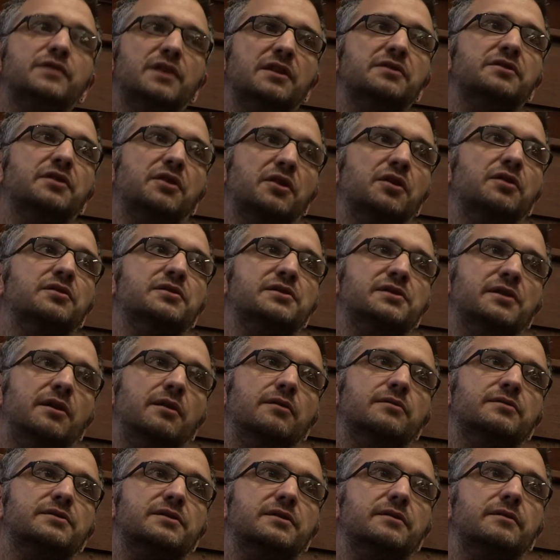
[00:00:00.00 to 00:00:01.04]
redundant
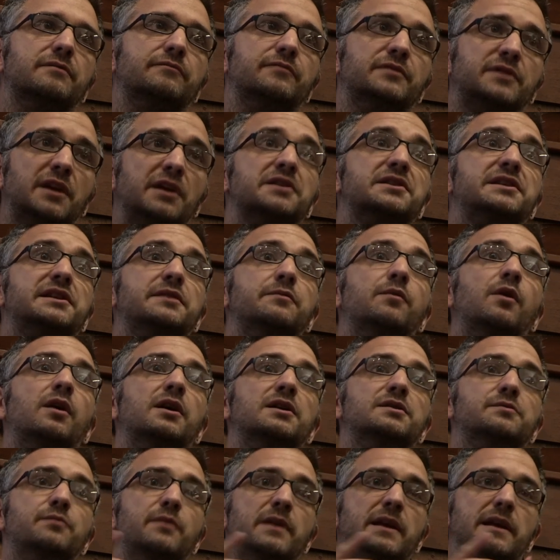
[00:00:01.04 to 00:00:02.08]
consoles.
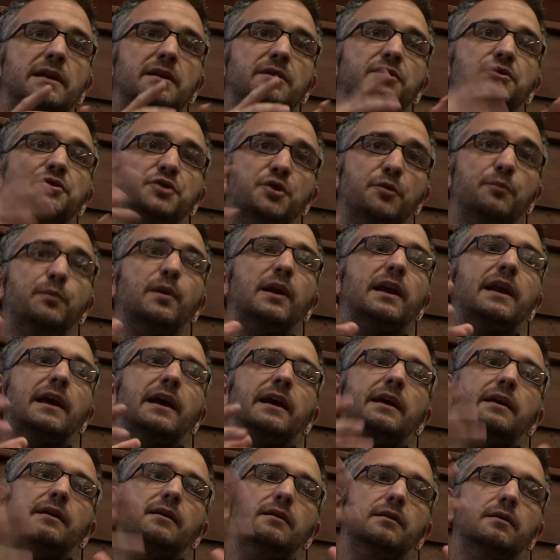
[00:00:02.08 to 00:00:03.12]
Redundancy-wise, we
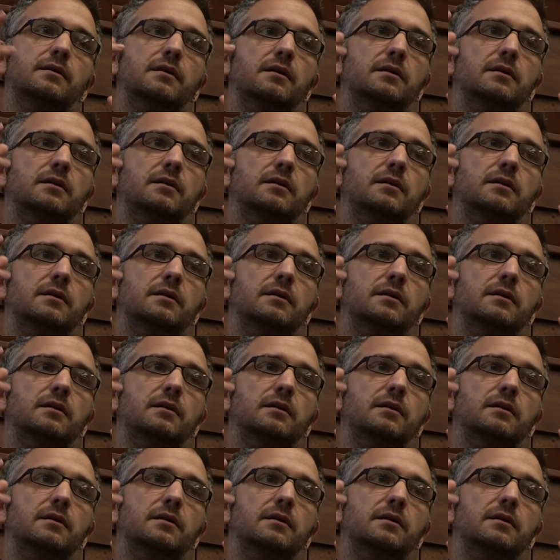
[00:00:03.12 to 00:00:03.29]
duplicate